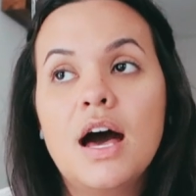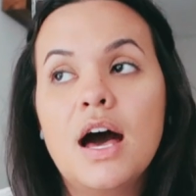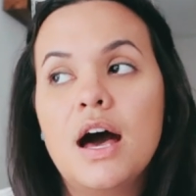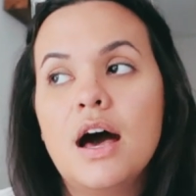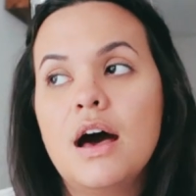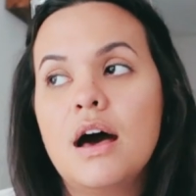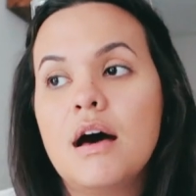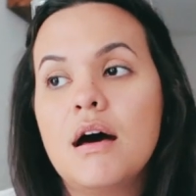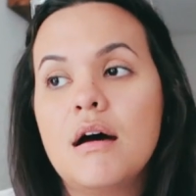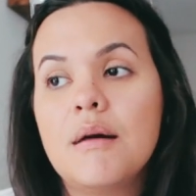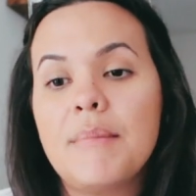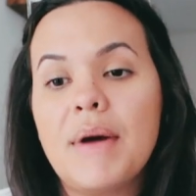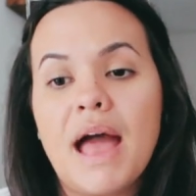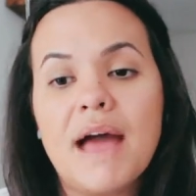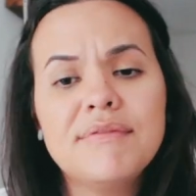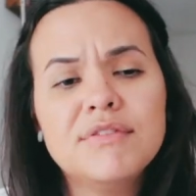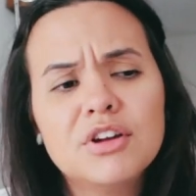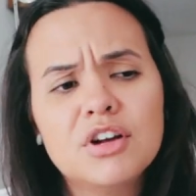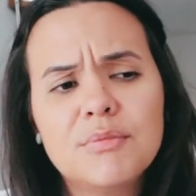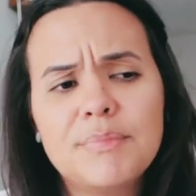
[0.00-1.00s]
Um, I
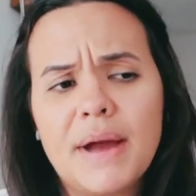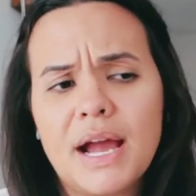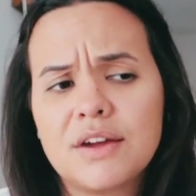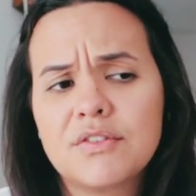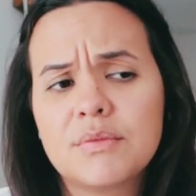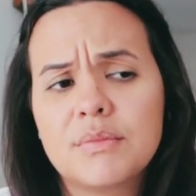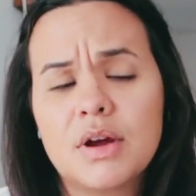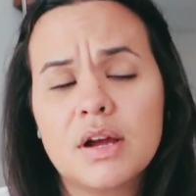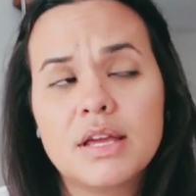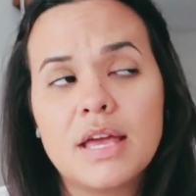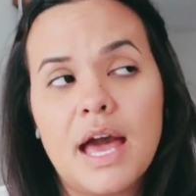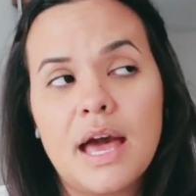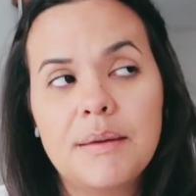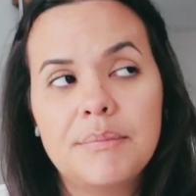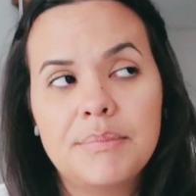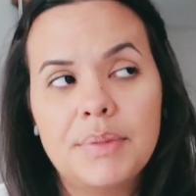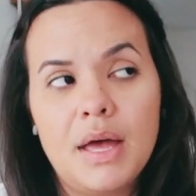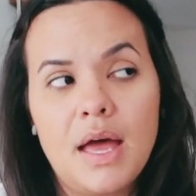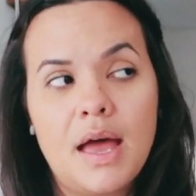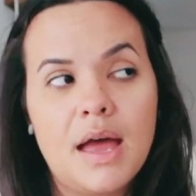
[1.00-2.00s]
haven't heard back from her
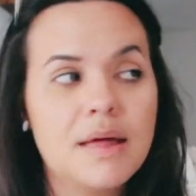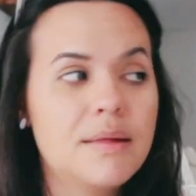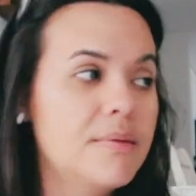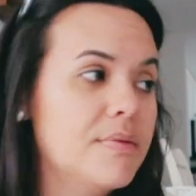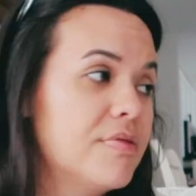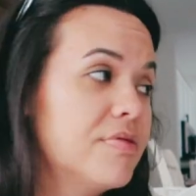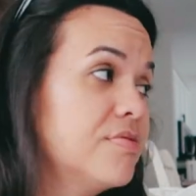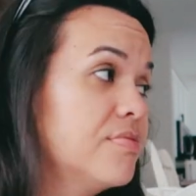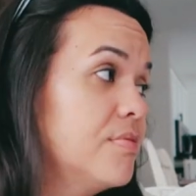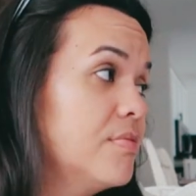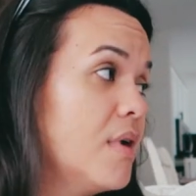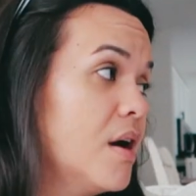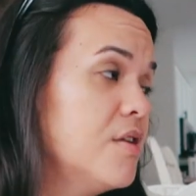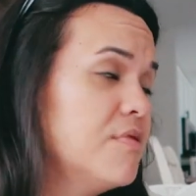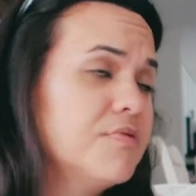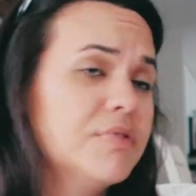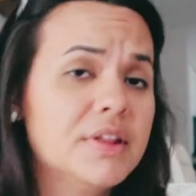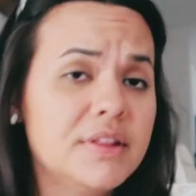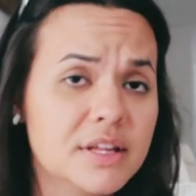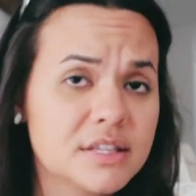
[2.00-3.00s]
yet, but
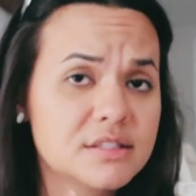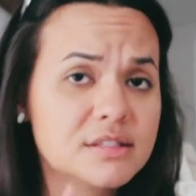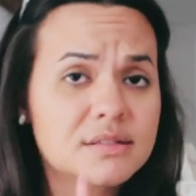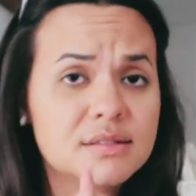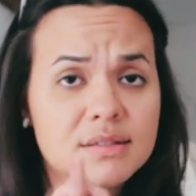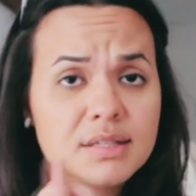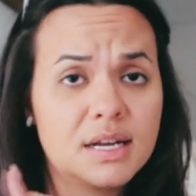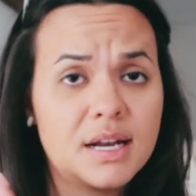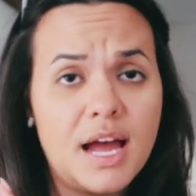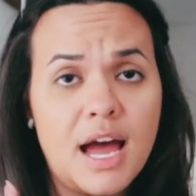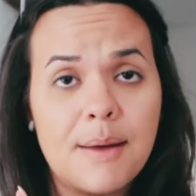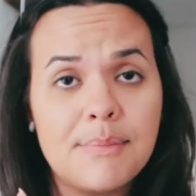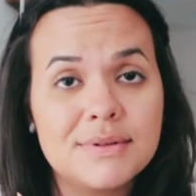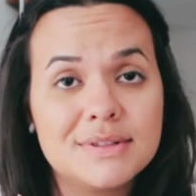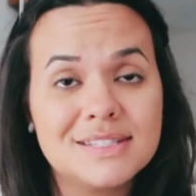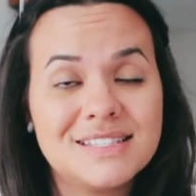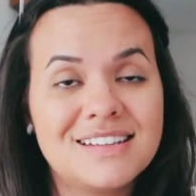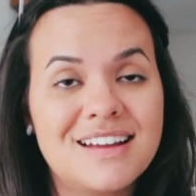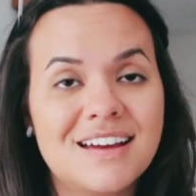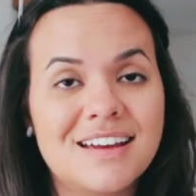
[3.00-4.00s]
hopefully that's gonna
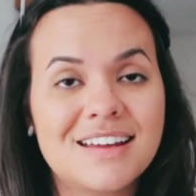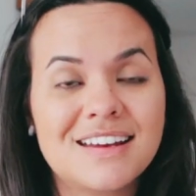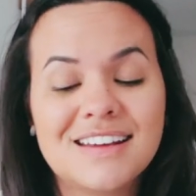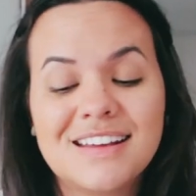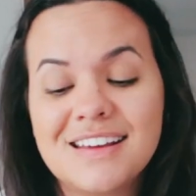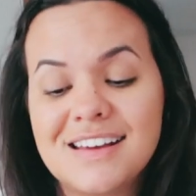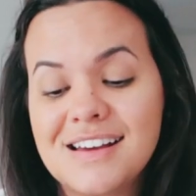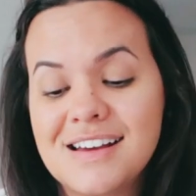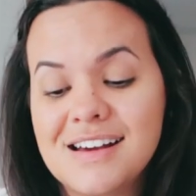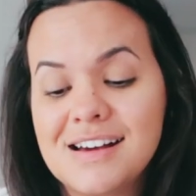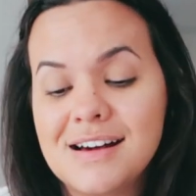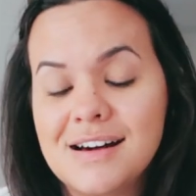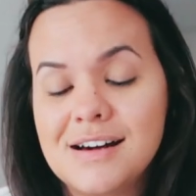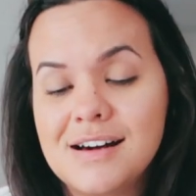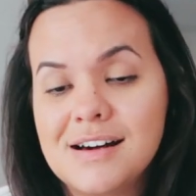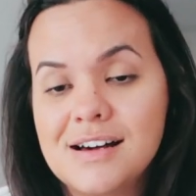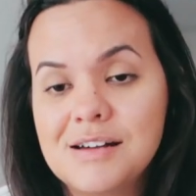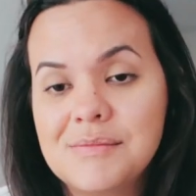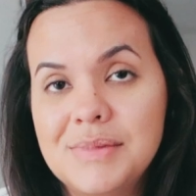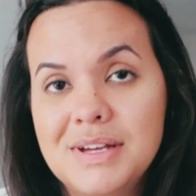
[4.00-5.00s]
happen tonight.
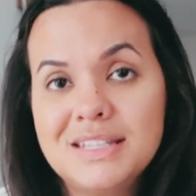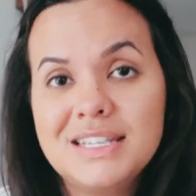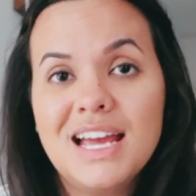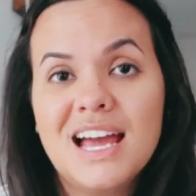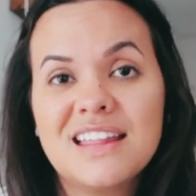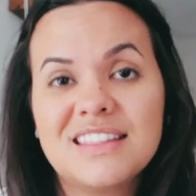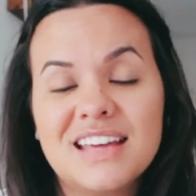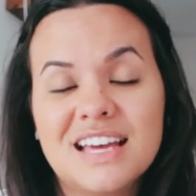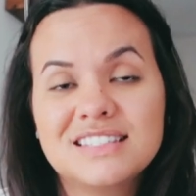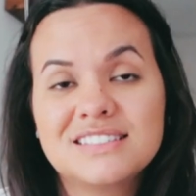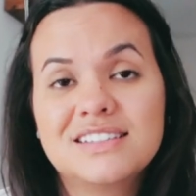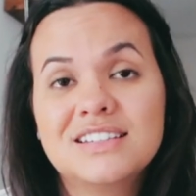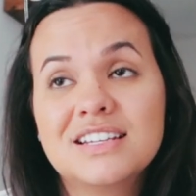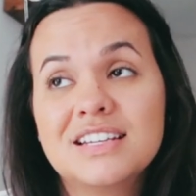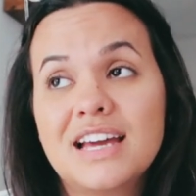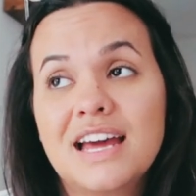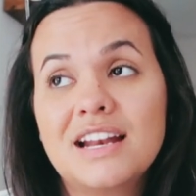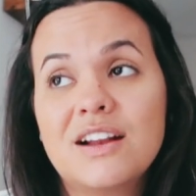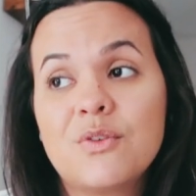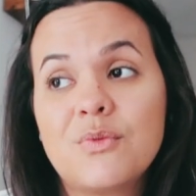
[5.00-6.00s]
Um, and yeah, that's gonna
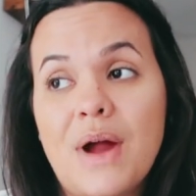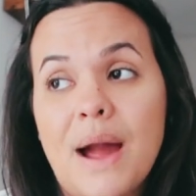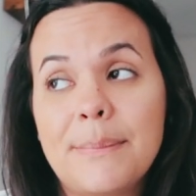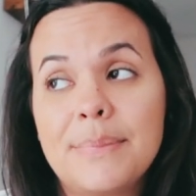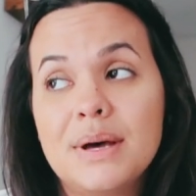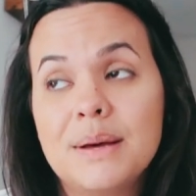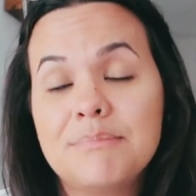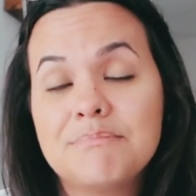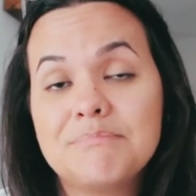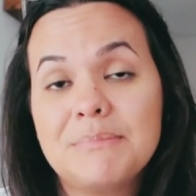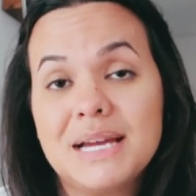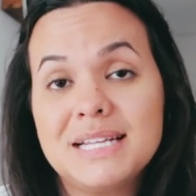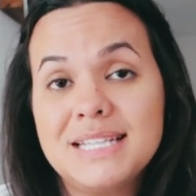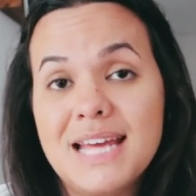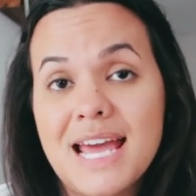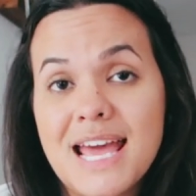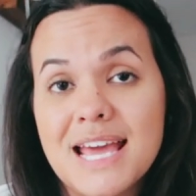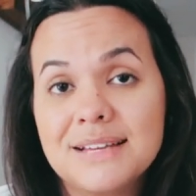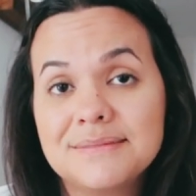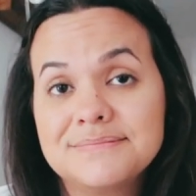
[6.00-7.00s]
kind of wrap up my
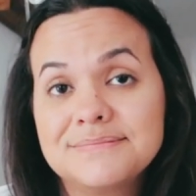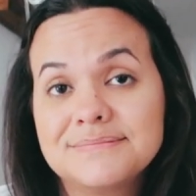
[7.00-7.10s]
day.